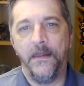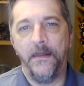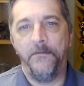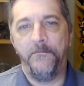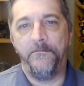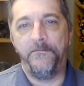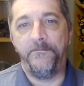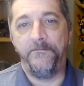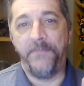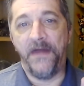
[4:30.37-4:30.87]

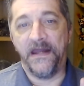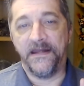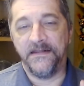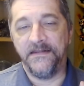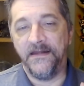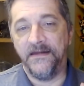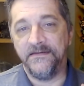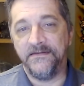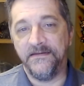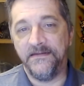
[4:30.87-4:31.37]
back in
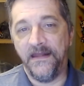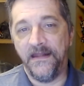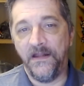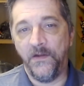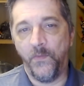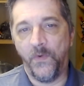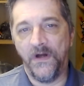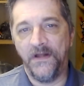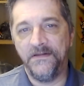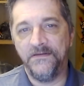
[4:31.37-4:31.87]

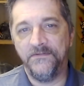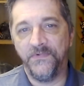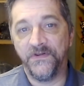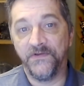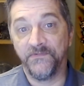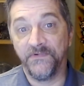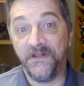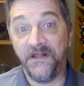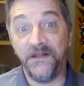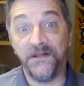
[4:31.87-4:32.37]
1981 with the
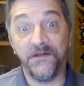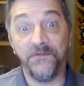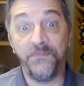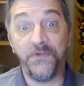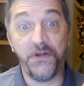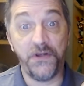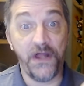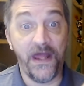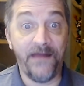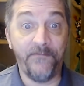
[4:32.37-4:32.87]
release of
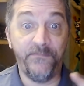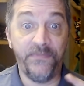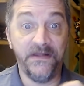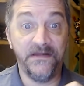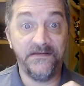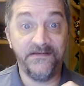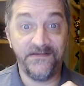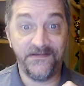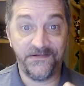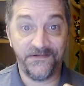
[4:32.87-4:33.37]

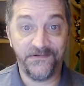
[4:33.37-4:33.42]
Champions.